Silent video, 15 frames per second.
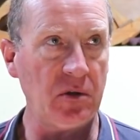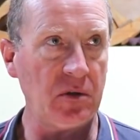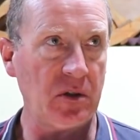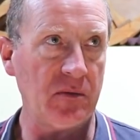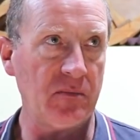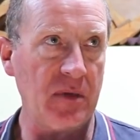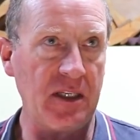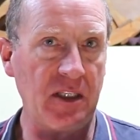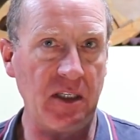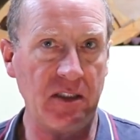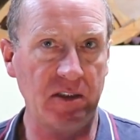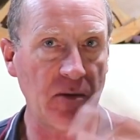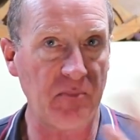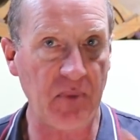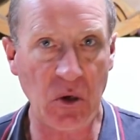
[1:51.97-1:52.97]
you could make it
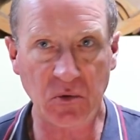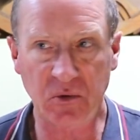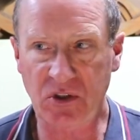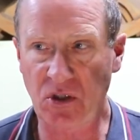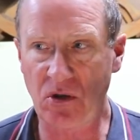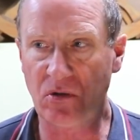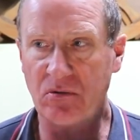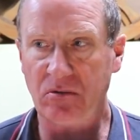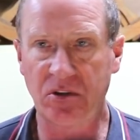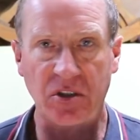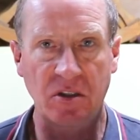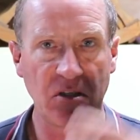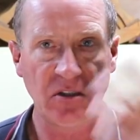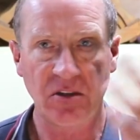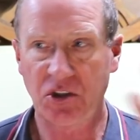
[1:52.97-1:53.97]
into bolt
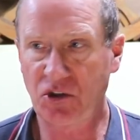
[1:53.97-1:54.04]
tongs,